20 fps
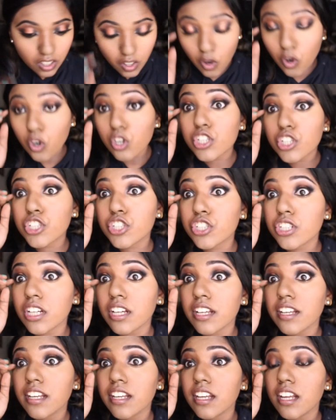Oh
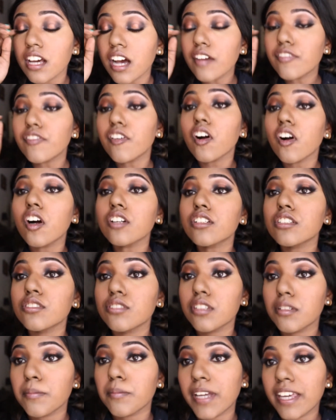shit, I forgot to
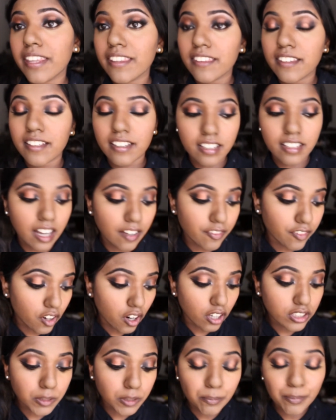do the main thing. I
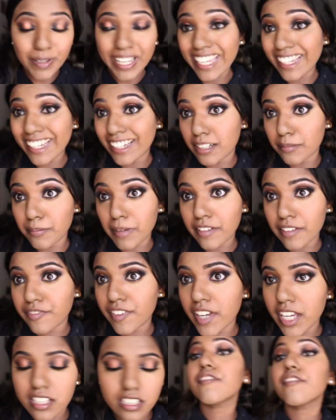forgot to bake my face.